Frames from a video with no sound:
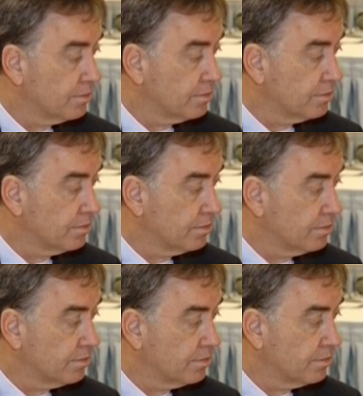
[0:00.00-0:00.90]

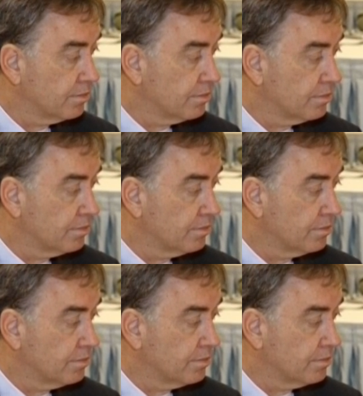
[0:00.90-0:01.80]

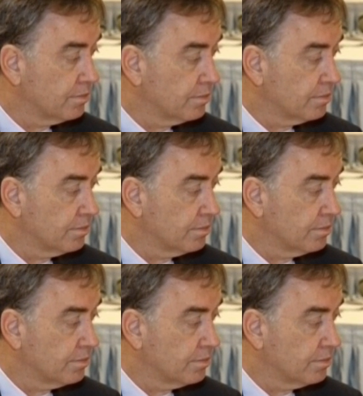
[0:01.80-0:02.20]
Nothing is said.